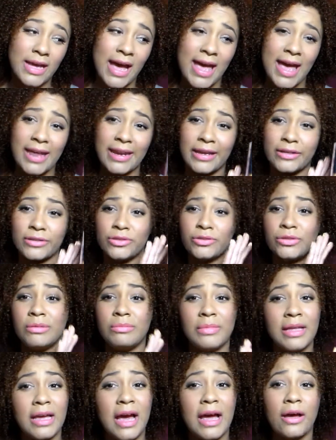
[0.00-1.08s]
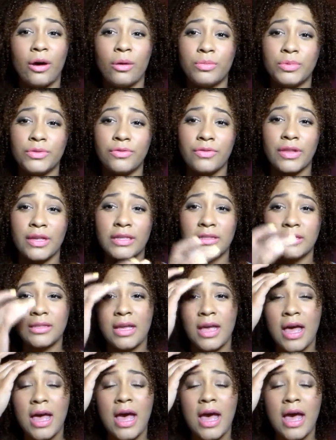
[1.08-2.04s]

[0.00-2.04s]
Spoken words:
I had extremely high hopes for this.